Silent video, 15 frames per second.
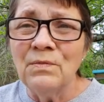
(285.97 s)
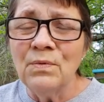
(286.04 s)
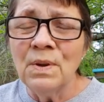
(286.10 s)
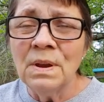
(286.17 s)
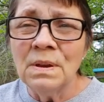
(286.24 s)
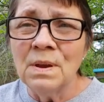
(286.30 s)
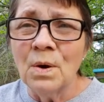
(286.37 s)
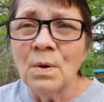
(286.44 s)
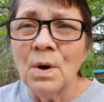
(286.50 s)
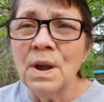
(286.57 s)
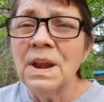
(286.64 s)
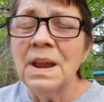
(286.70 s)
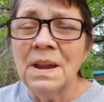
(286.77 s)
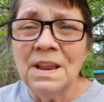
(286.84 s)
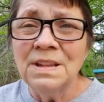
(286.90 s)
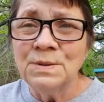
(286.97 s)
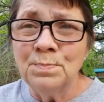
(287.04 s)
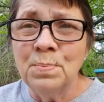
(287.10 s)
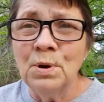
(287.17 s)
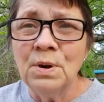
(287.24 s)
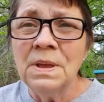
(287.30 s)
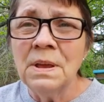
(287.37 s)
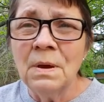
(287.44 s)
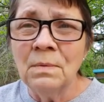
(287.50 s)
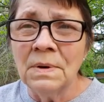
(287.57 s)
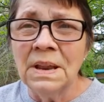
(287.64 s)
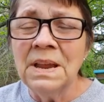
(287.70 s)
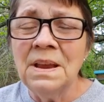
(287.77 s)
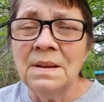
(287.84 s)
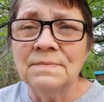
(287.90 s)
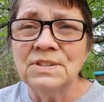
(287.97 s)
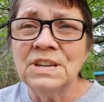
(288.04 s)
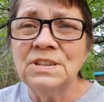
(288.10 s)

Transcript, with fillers: front yard, and it's putting on leaves.